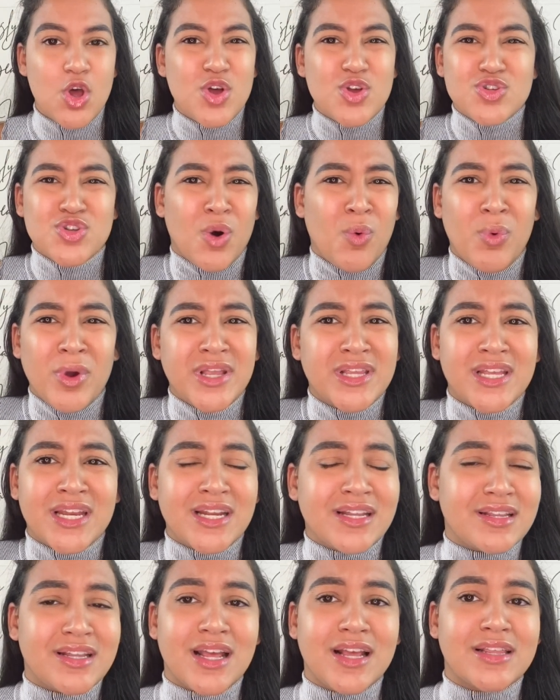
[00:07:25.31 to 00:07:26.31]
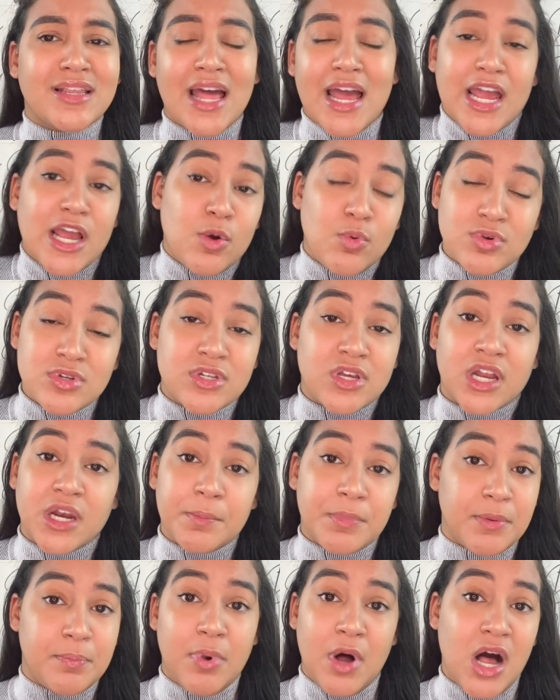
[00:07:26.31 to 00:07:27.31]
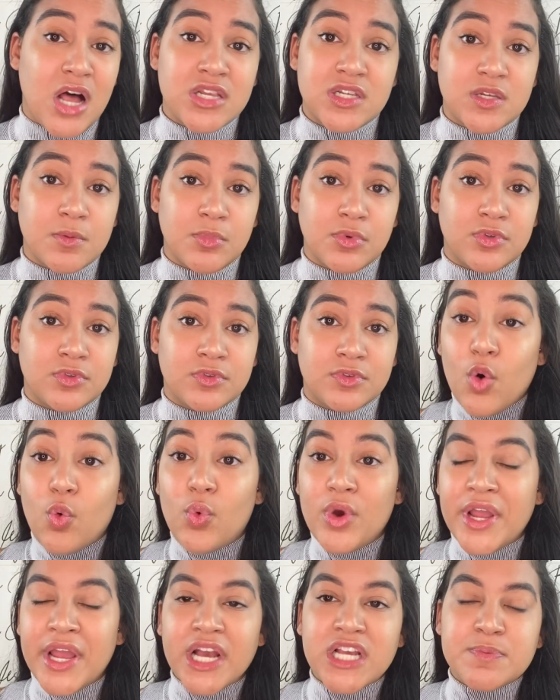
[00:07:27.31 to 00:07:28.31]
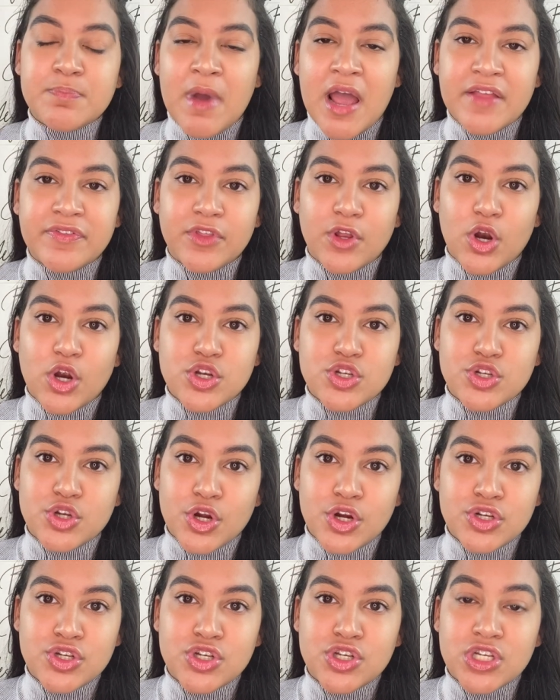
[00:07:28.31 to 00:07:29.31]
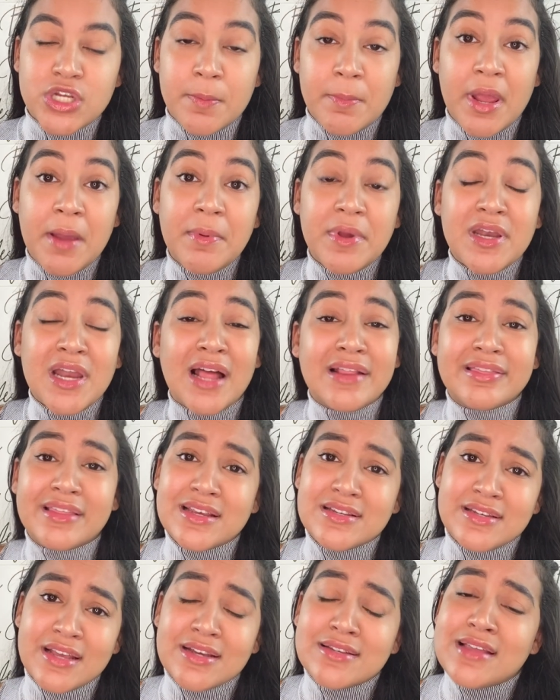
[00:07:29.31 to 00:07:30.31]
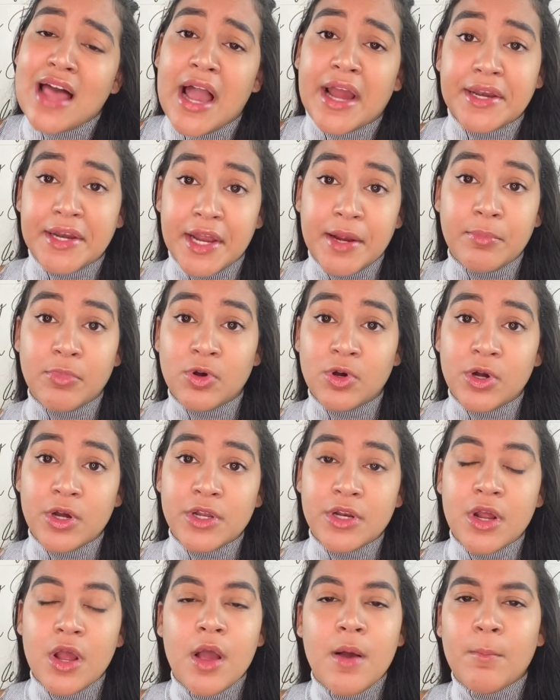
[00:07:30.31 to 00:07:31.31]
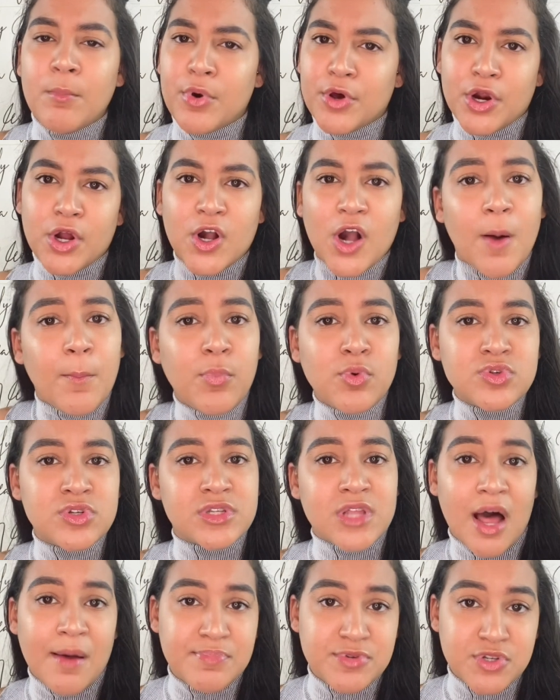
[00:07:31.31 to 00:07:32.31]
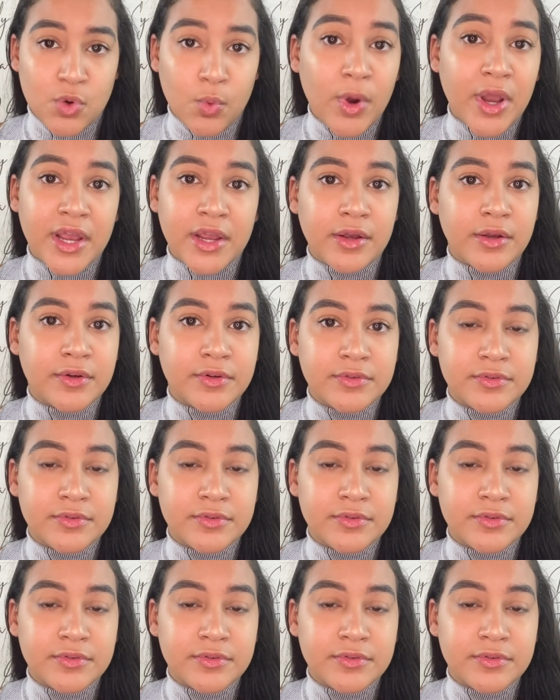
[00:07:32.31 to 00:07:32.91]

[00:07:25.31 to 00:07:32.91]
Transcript: So we didn't think that it was going to be possible. We expanded our search to maybe not this exact neighborhood, but a couple stops away.